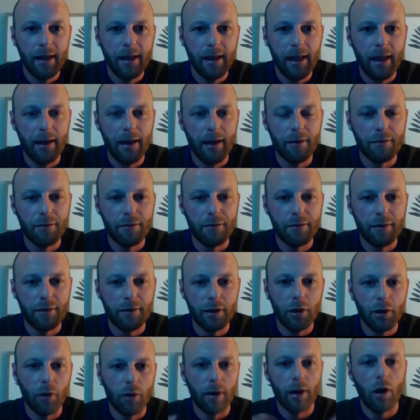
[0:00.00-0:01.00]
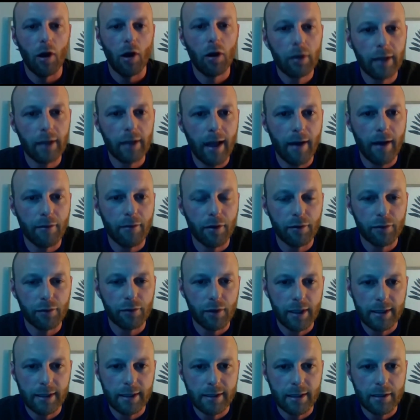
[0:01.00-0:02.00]
If, at our level, for
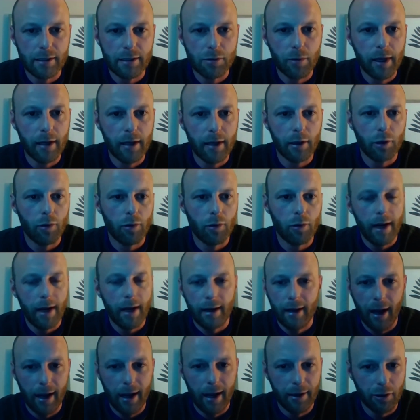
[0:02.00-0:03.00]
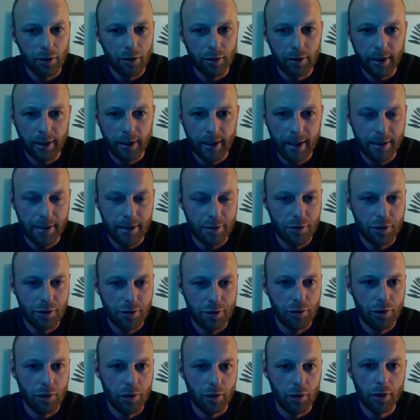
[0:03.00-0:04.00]
instance, we had a great guy, Curly Gittens
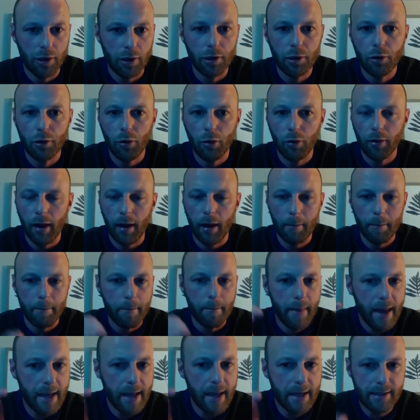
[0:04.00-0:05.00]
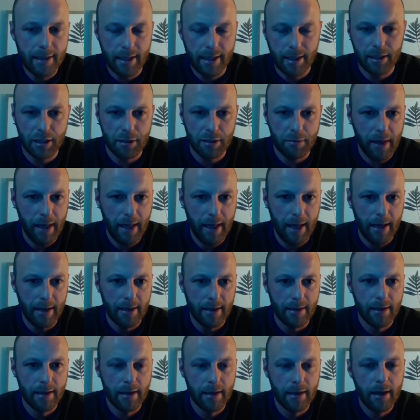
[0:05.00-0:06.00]
Jr., who amazing speed.